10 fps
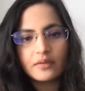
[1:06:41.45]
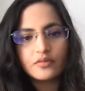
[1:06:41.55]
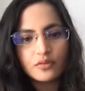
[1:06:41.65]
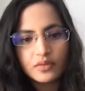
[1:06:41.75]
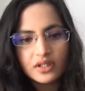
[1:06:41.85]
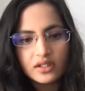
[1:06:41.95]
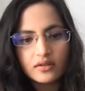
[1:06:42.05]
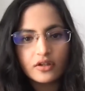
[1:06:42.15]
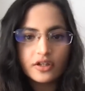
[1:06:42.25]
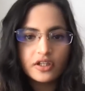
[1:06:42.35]
to be
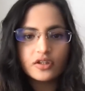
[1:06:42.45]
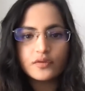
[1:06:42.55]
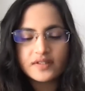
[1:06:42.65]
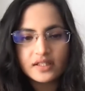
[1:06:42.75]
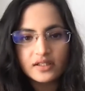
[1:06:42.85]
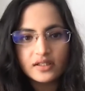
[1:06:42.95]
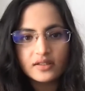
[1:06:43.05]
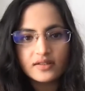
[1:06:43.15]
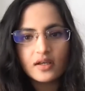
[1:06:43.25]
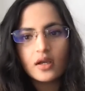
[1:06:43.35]
learning new
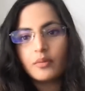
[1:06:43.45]
skills.